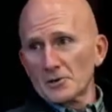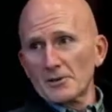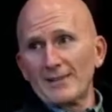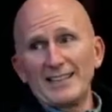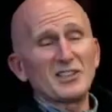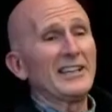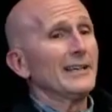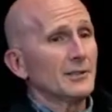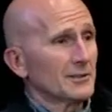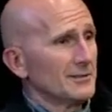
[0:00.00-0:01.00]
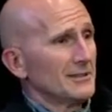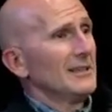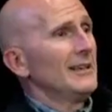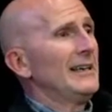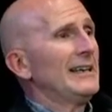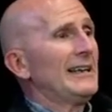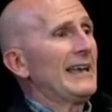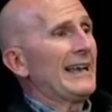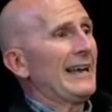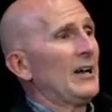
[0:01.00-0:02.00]
That's it. Uh,
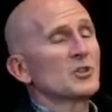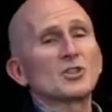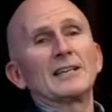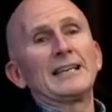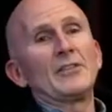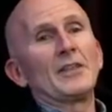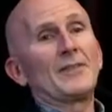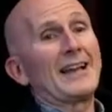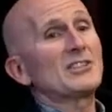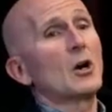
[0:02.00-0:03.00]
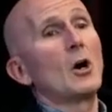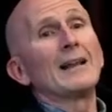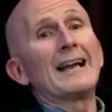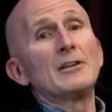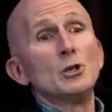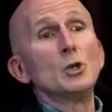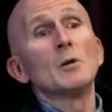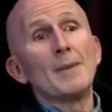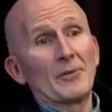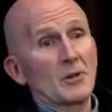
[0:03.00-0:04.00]
and I'll say that that's all I knew
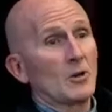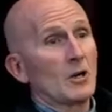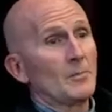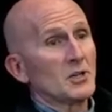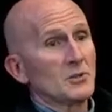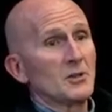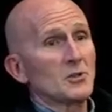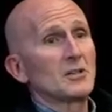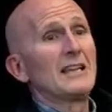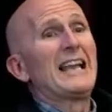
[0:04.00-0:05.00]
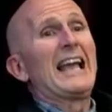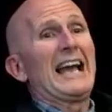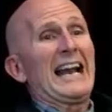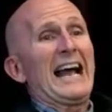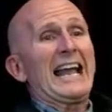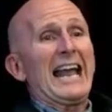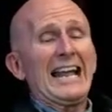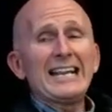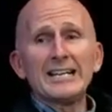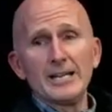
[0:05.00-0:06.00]
about the car business, and I
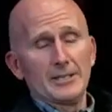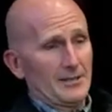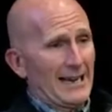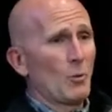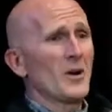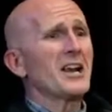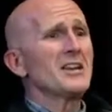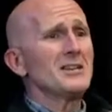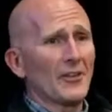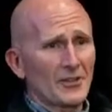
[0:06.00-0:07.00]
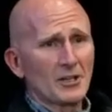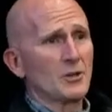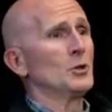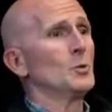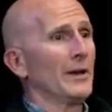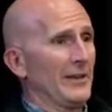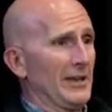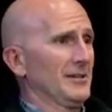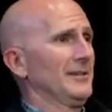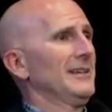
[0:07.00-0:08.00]
hated it. I wanted nothing to do with
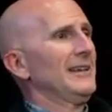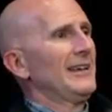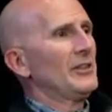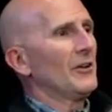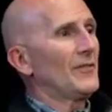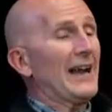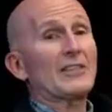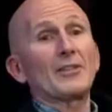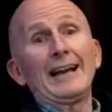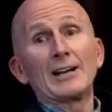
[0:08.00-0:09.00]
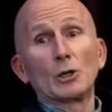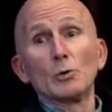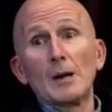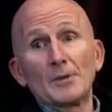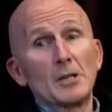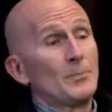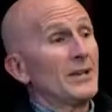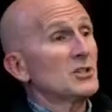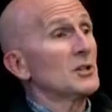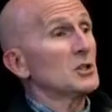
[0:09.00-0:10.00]
it the fact that I grew up in the
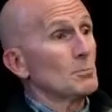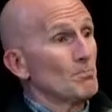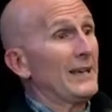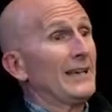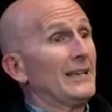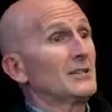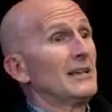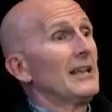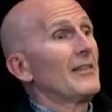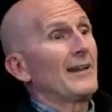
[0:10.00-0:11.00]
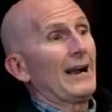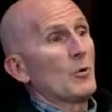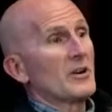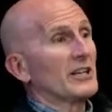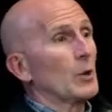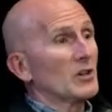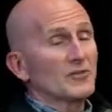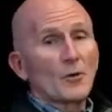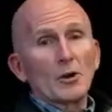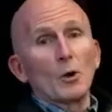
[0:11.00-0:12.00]
business meant that I wanted to go as
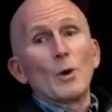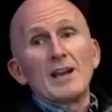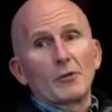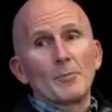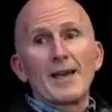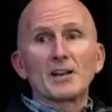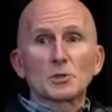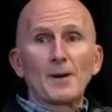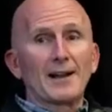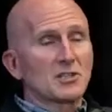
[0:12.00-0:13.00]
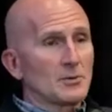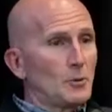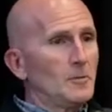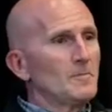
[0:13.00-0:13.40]
far away from that as possible.